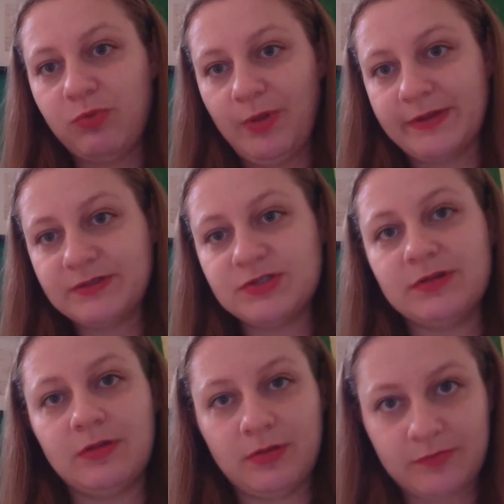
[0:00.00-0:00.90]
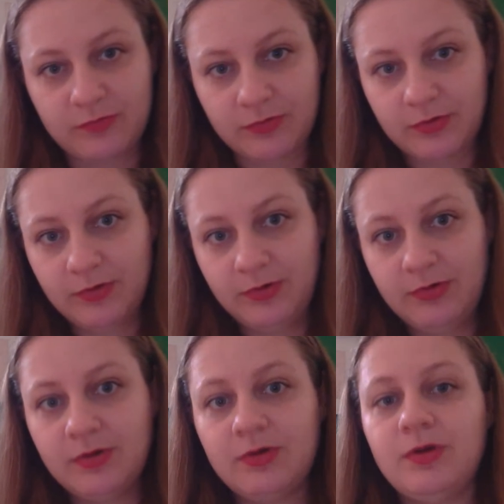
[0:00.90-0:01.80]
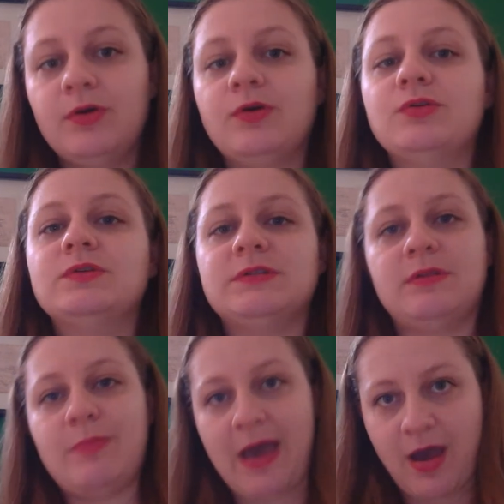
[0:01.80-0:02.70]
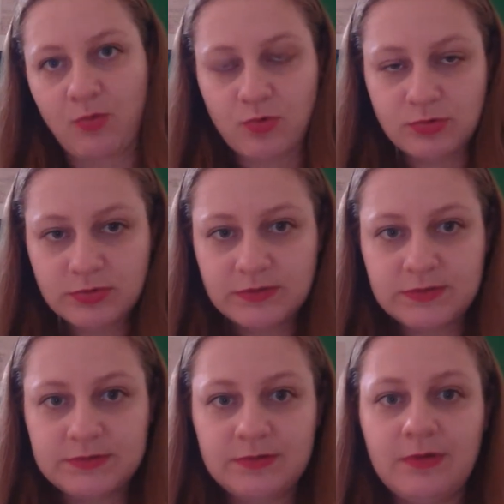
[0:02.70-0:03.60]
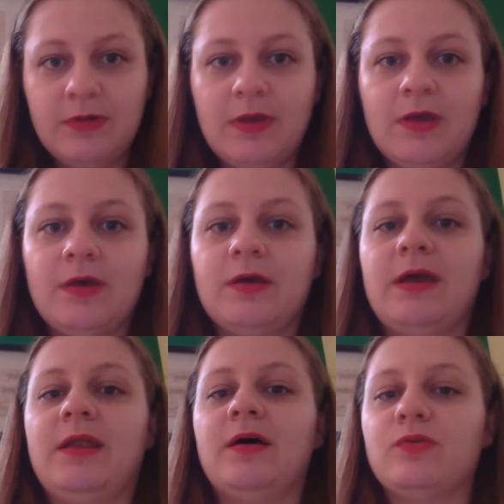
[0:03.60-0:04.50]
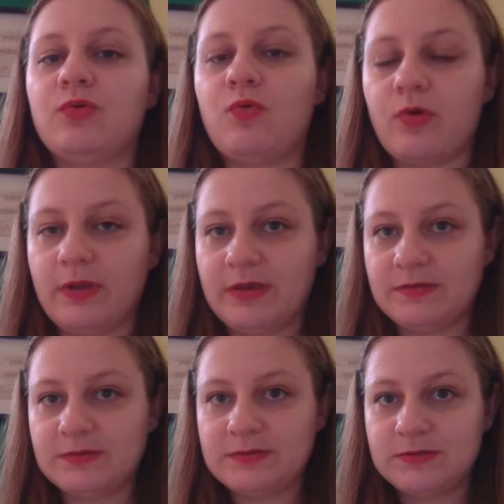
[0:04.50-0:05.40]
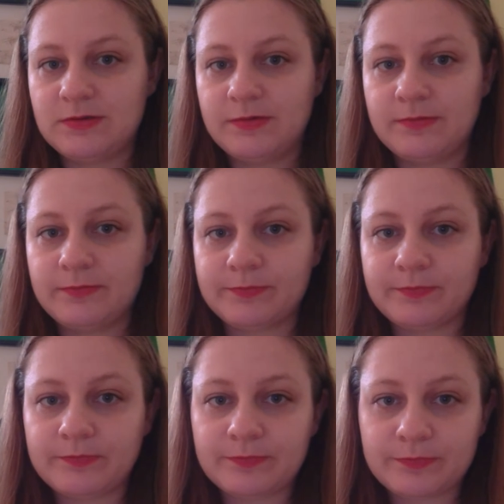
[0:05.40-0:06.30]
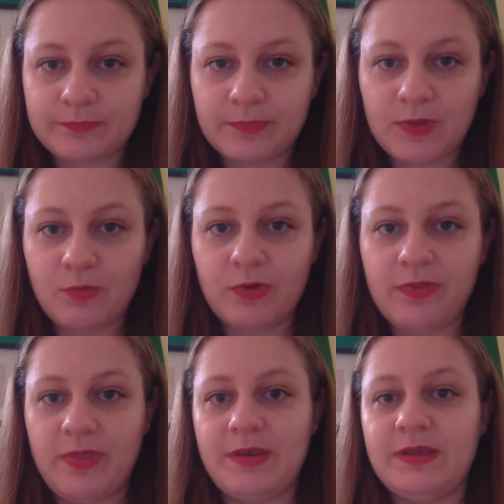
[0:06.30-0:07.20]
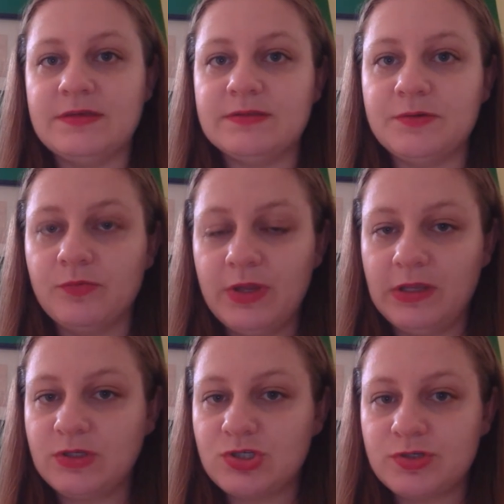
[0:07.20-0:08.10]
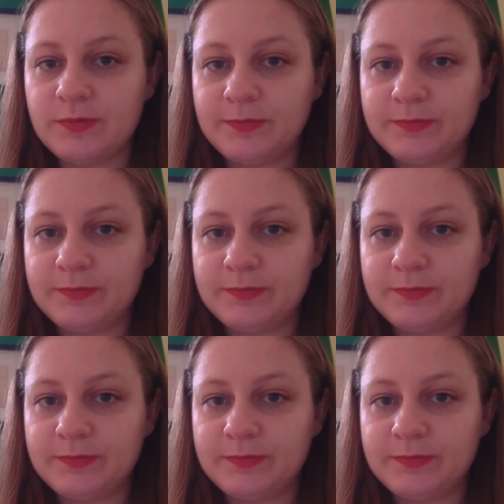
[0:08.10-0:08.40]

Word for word: blood to the liver, to the bowels, and other organs within easy reach.